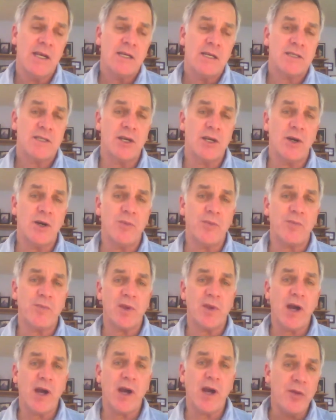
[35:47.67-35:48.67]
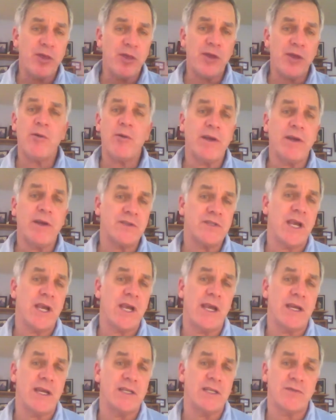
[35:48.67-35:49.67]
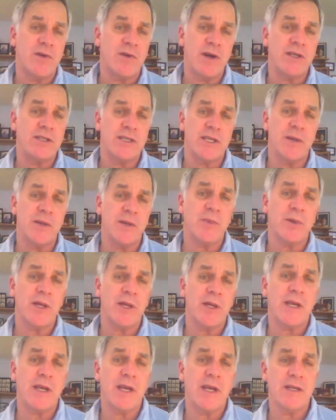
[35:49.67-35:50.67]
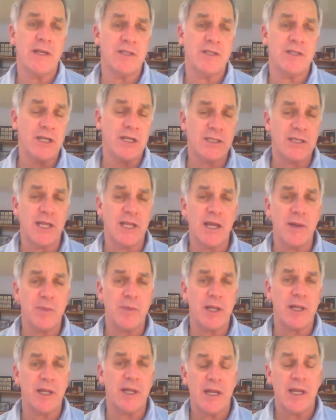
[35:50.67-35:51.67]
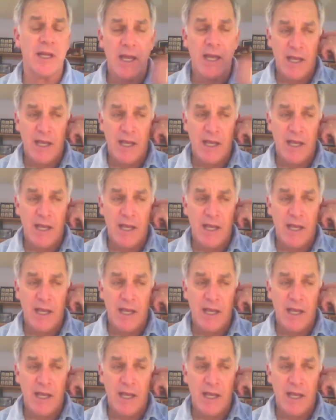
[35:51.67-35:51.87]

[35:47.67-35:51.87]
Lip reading: So our theory of change, very simply, in Just Label It,